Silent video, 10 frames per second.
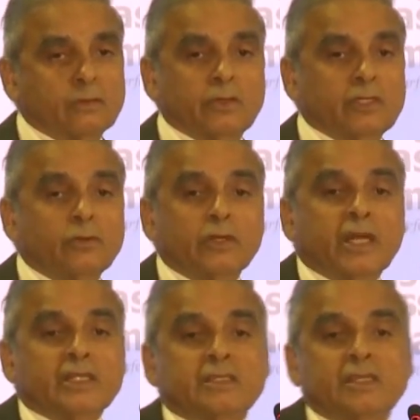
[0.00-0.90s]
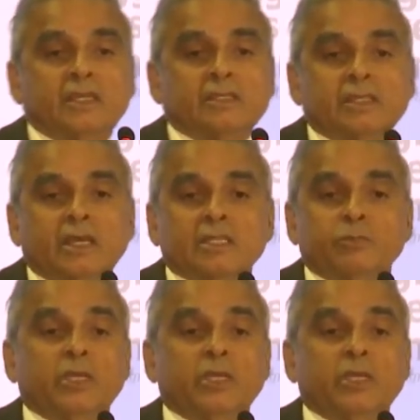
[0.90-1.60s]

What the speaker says: with the United States has